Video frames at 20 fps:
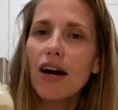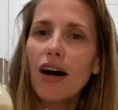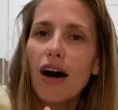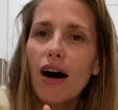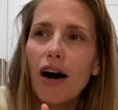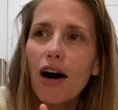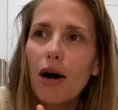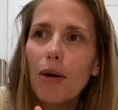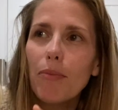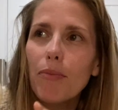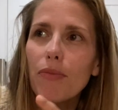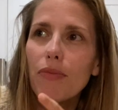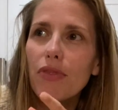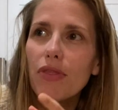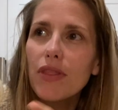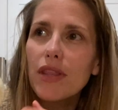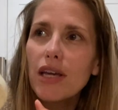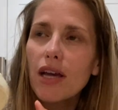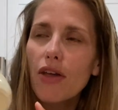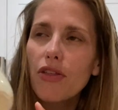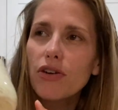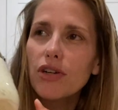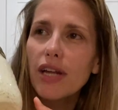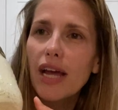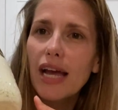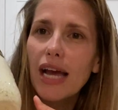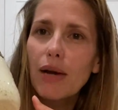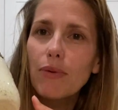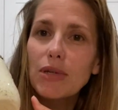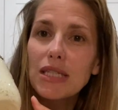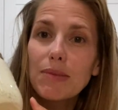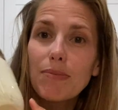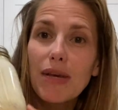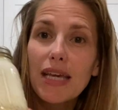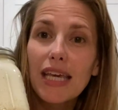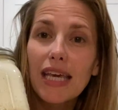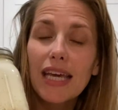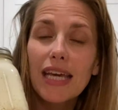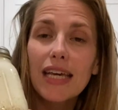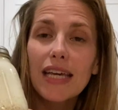The other day I was
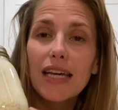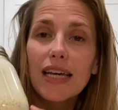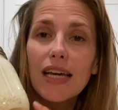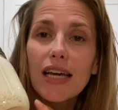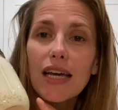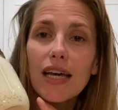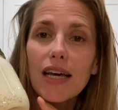making